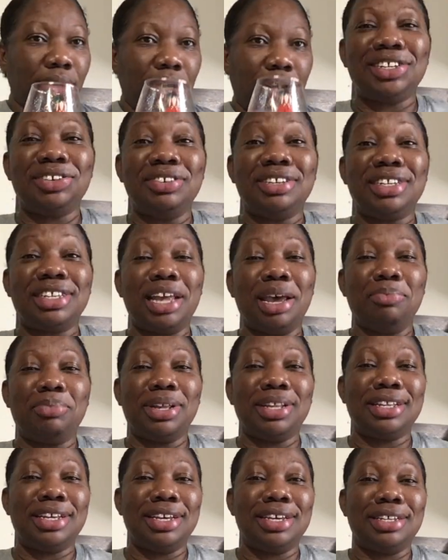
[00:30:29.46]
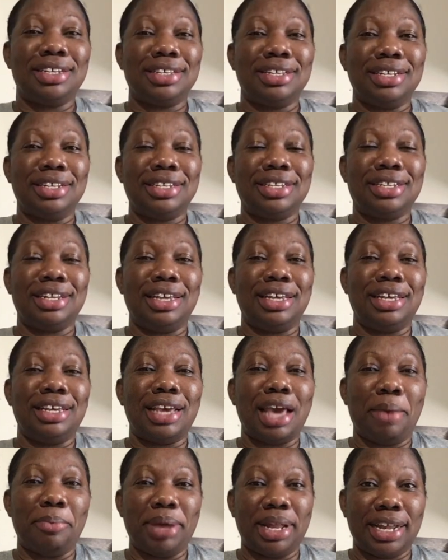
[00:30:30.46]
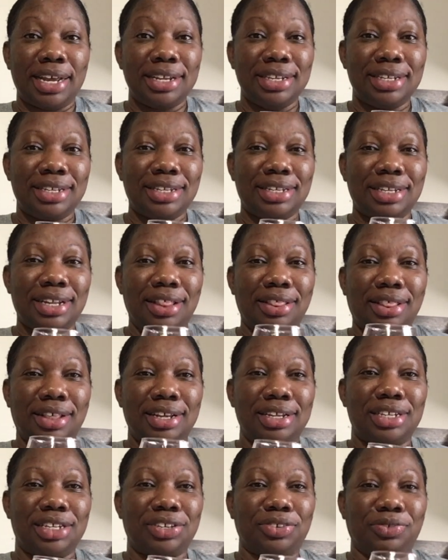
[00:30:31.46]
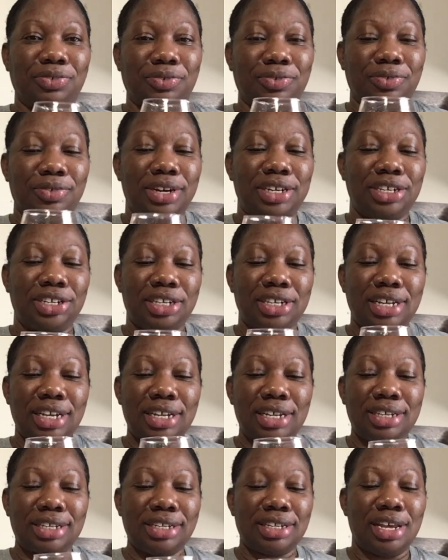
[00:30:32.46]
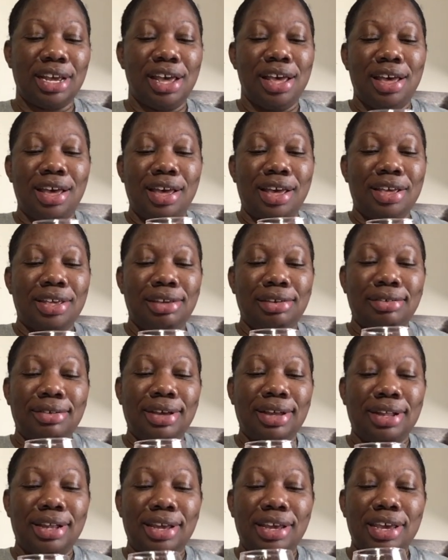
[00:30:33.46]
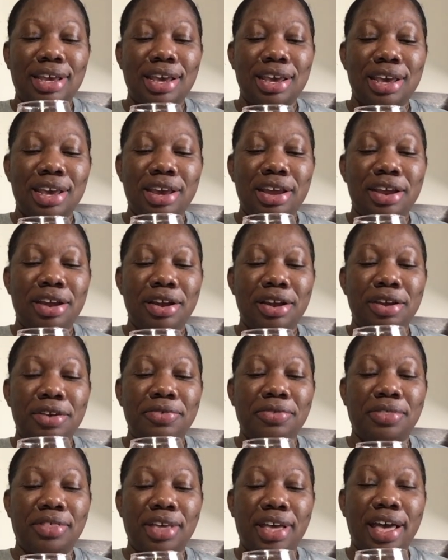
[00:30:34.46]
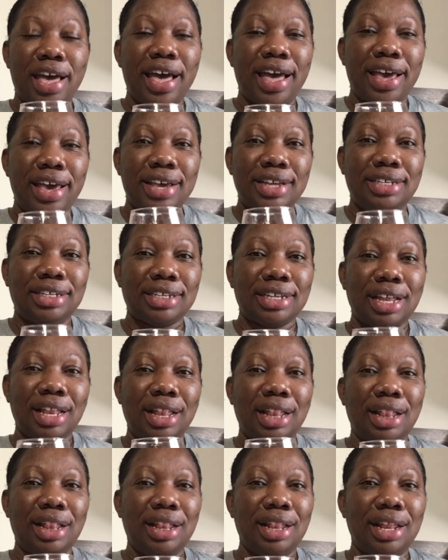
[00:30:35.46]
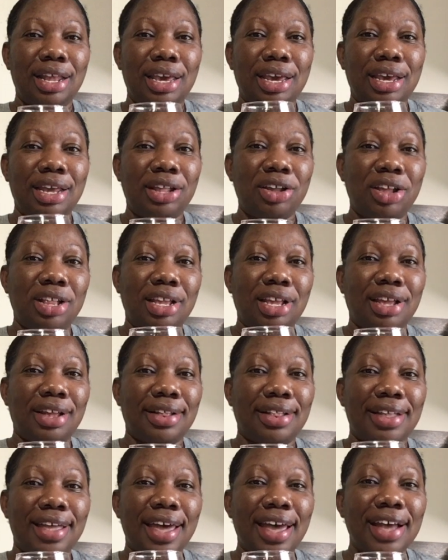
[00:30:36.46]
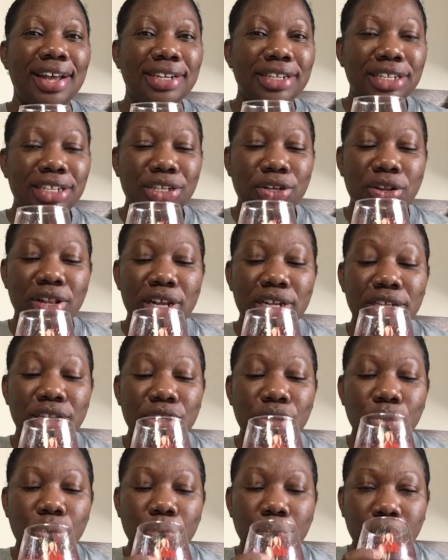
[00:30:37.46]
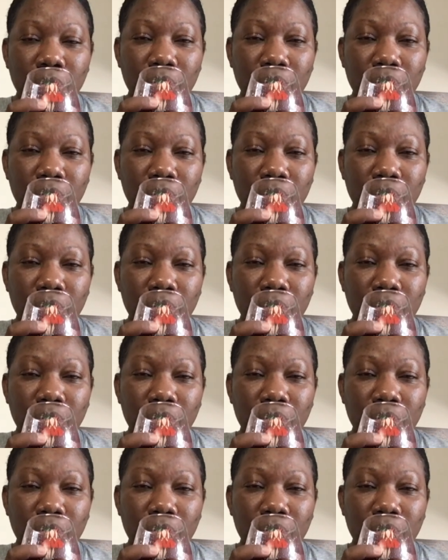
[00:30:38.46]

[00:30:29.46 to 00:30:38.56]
So it's time to taste this yumminess, this richness. You can hear the ice curling in on the glass, so let's go.